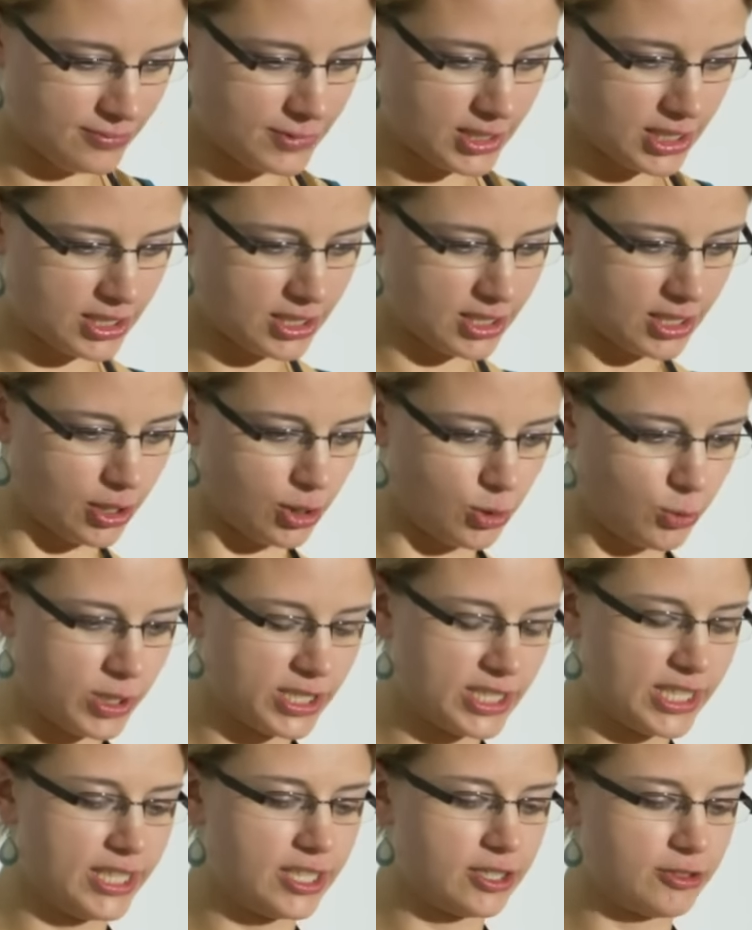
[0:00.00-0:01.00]
So we
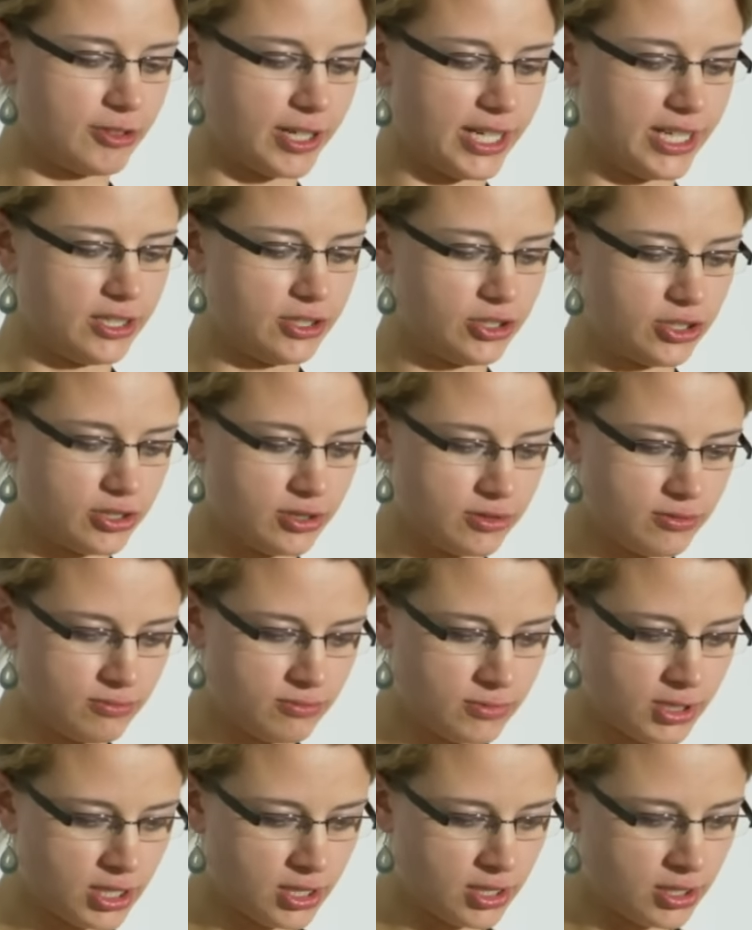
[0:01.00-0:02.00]
say the range,
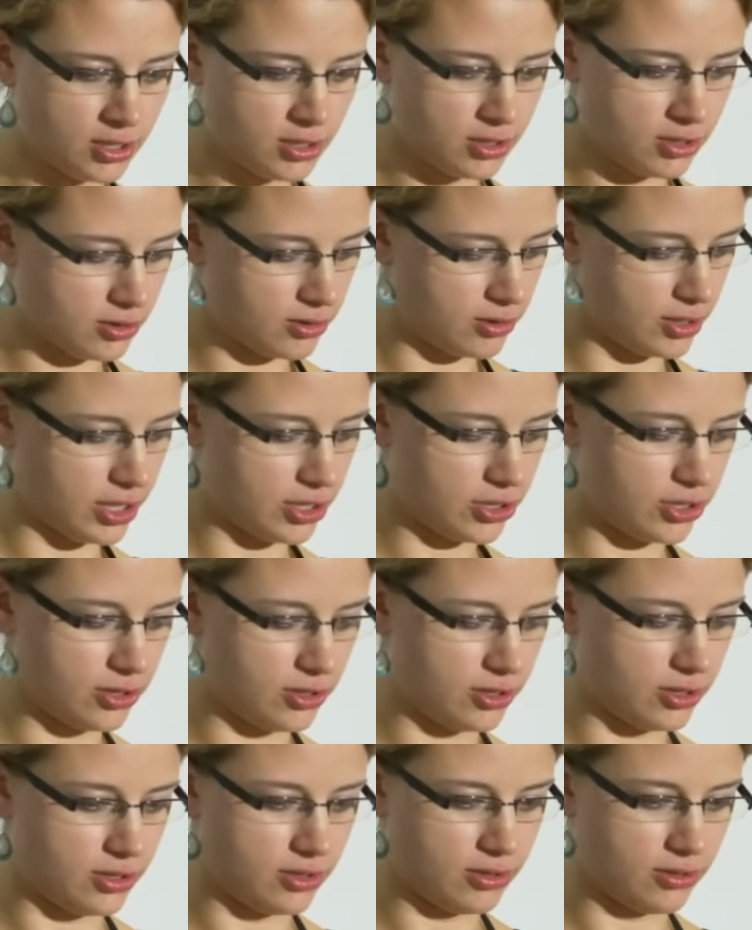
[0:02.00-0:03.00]
so
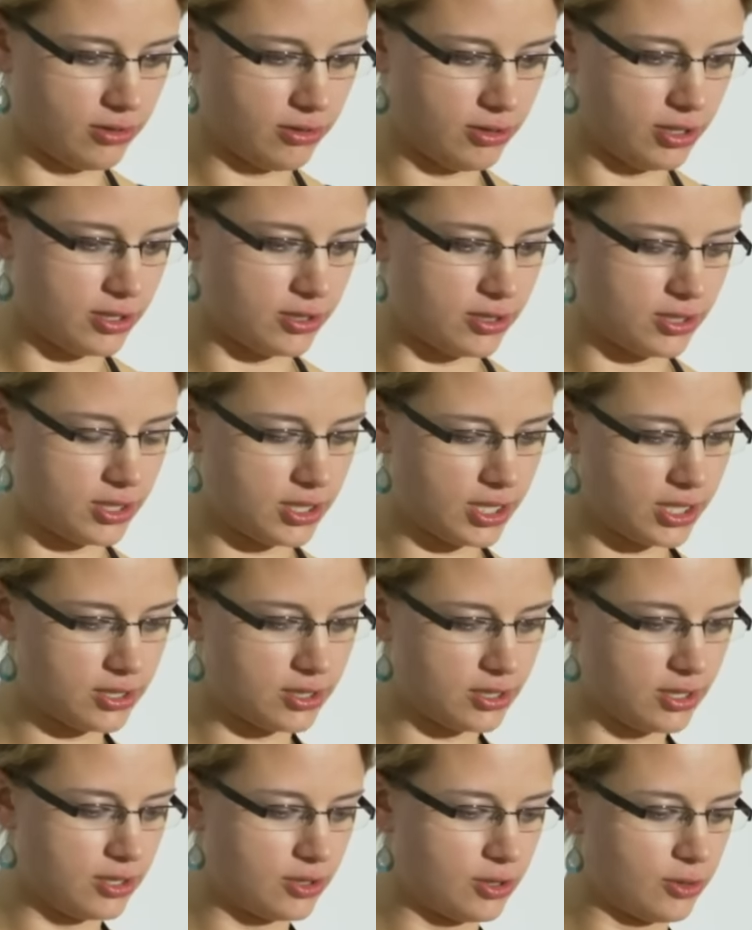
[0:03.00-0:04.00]
actually
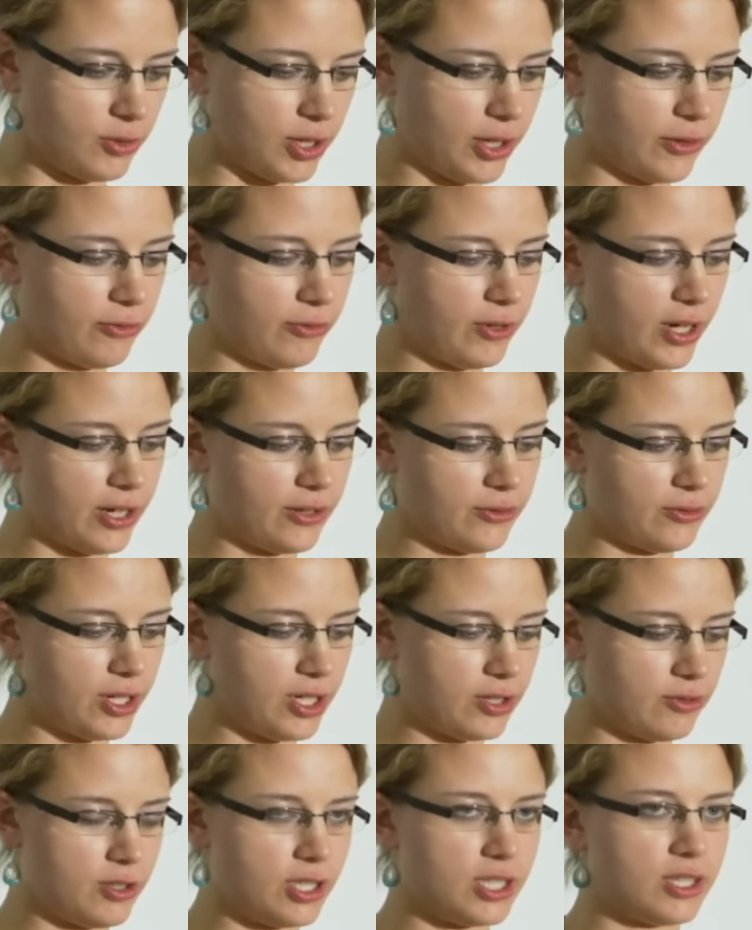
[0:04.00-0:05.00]
360, so we have
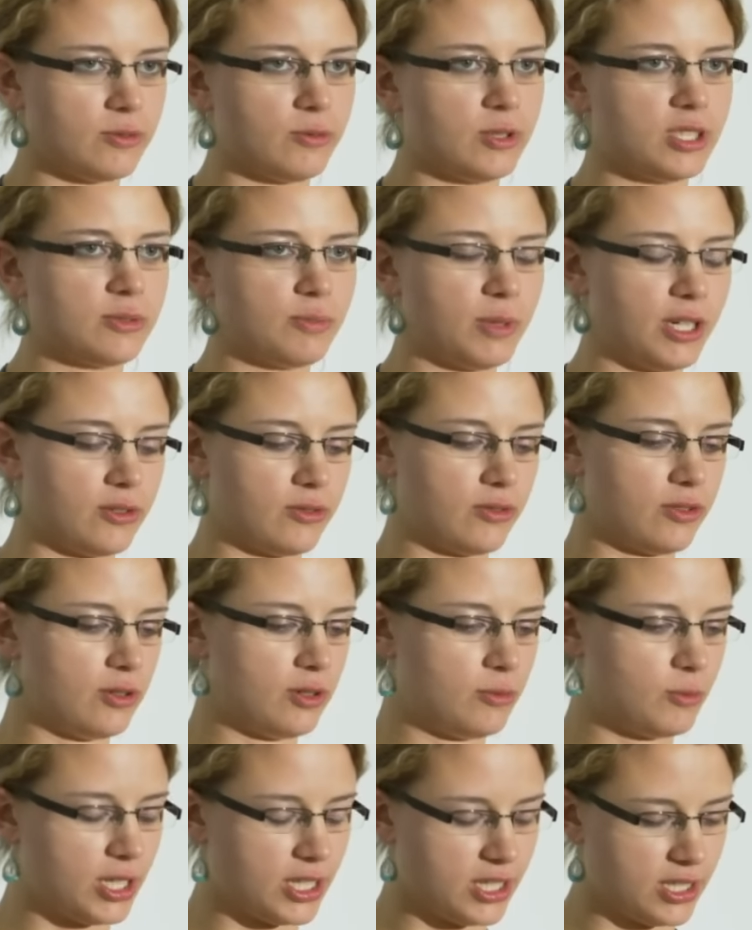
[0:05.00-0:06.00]
500 and we spent
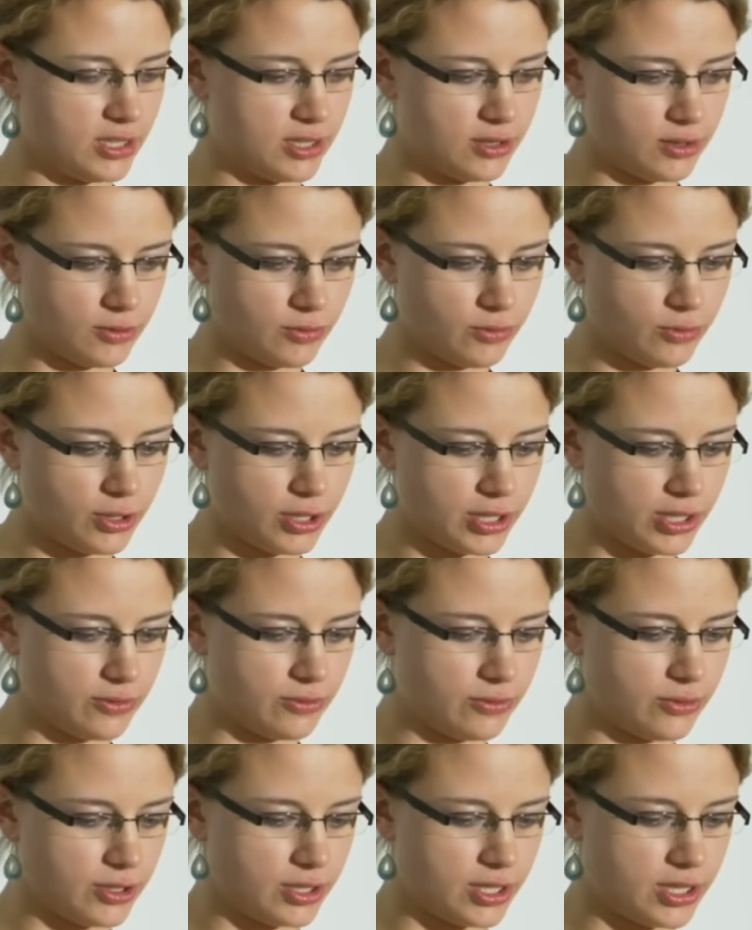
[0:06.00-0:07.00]
140
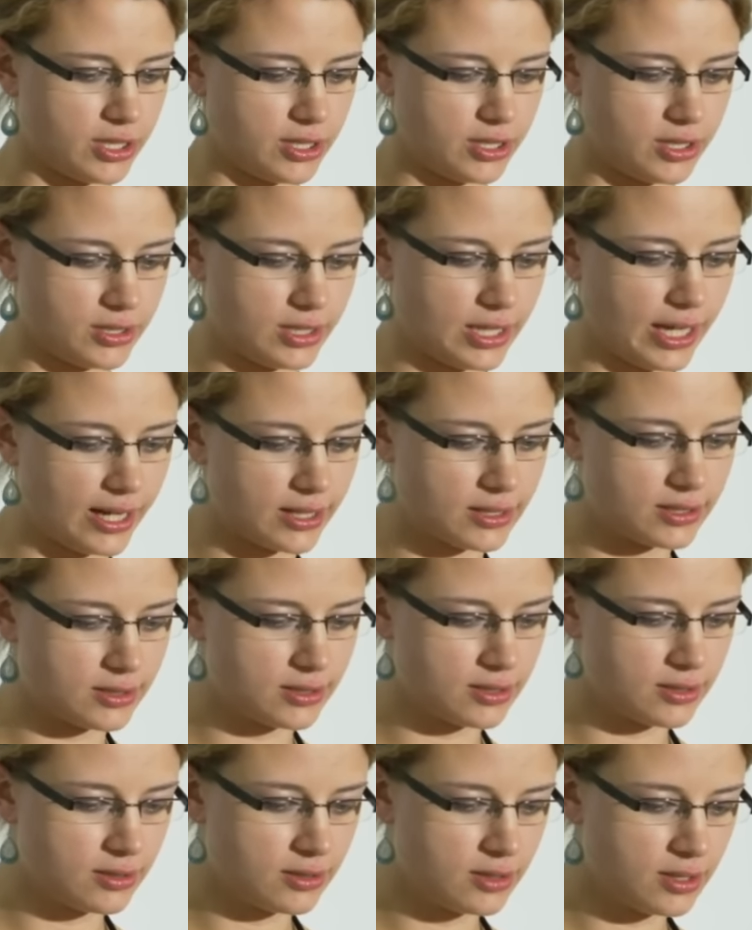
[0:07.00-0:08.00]
for the
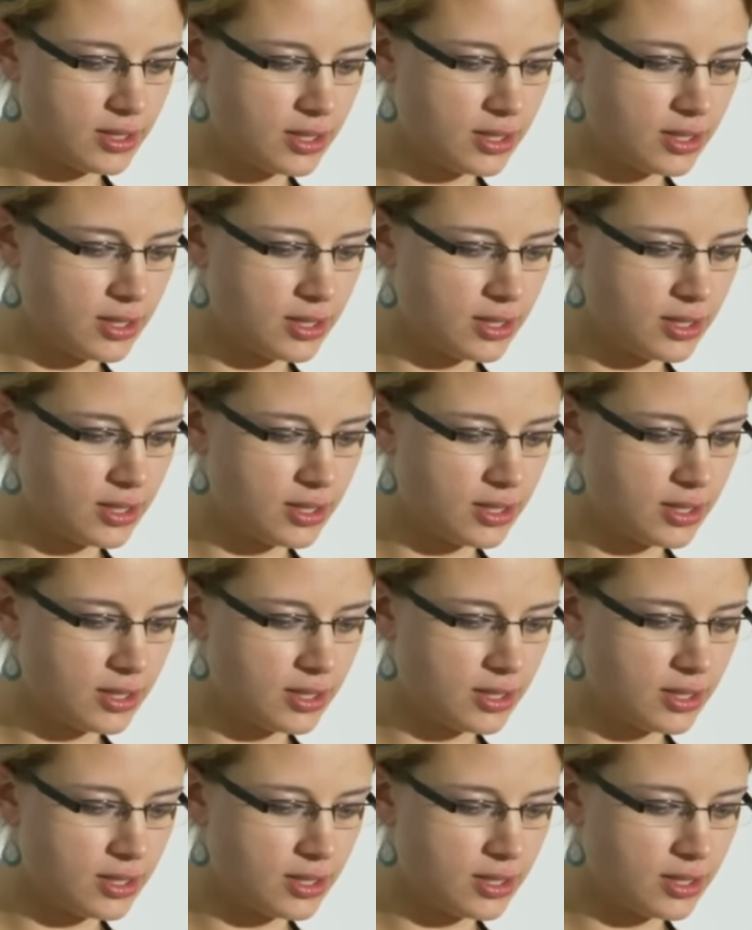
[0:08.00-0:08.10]
text.